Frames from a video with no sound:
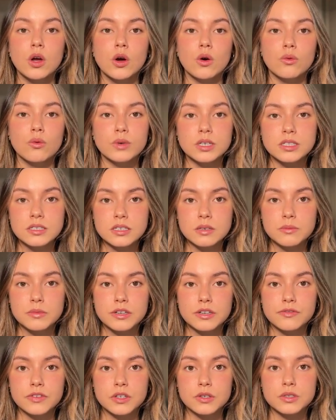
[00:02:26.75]
once somebody
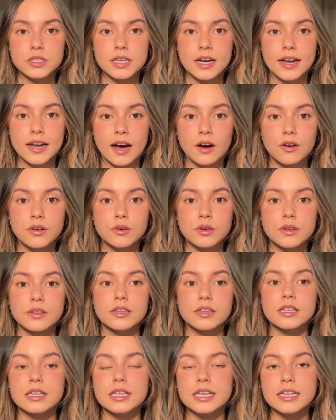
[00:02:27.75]
fills that out,
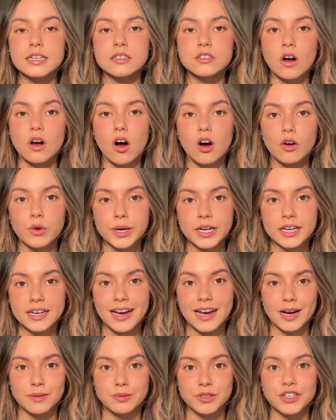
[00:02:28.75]
the lead is already
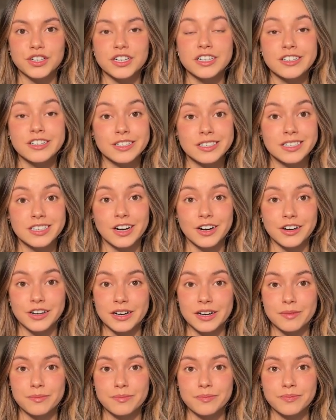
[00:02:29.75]
captured in your
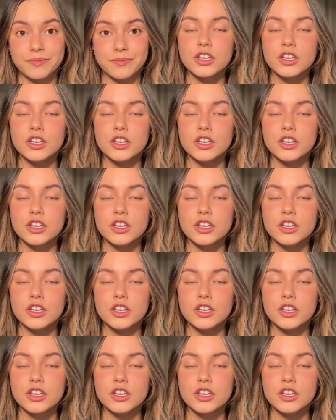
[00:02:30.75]
CRM.